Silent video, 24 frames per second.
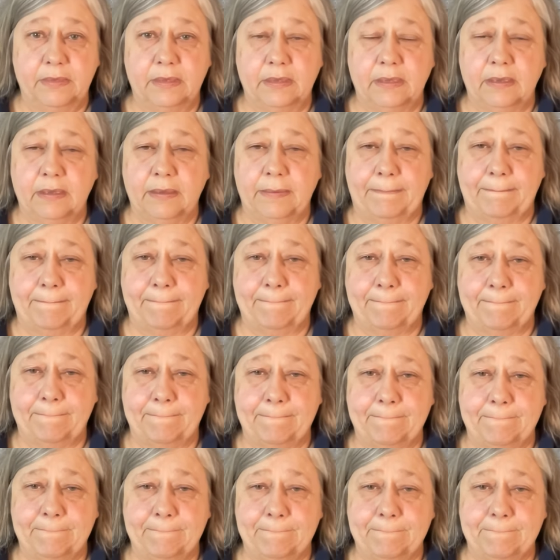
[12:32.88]

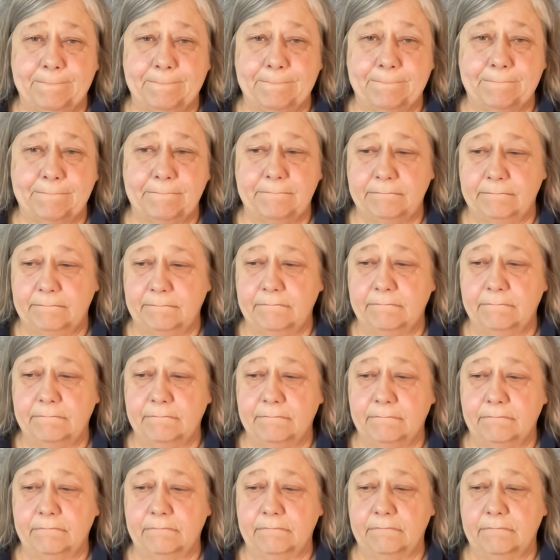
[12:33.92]

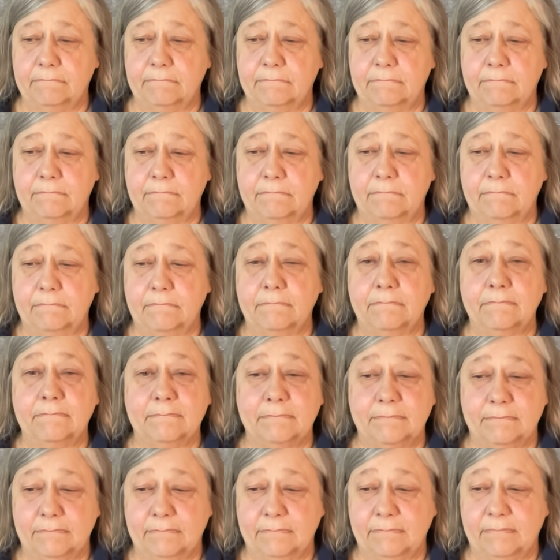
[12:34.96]

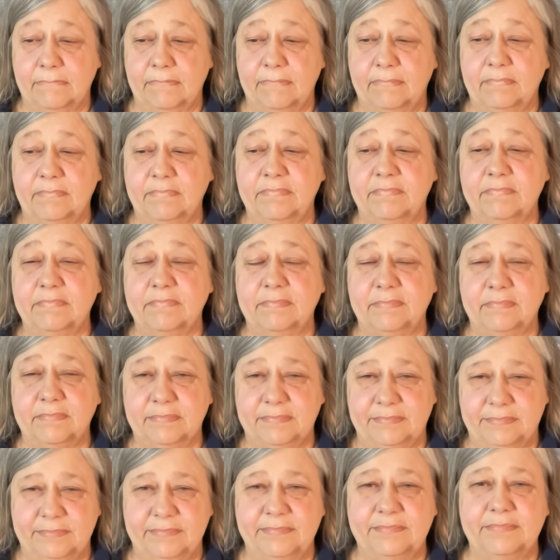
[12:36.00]

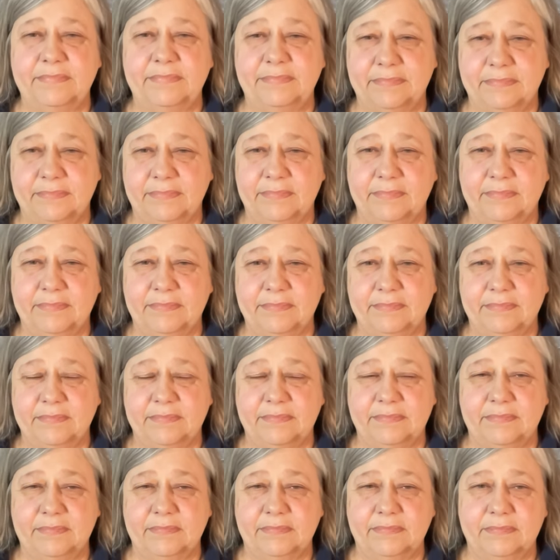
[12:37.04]

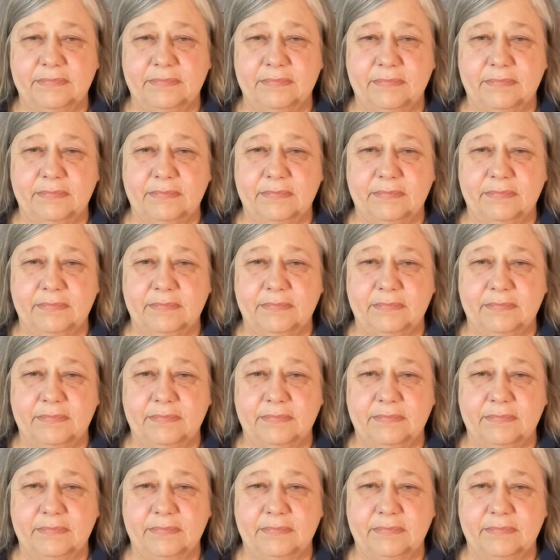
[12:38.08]
The person shown says nothing.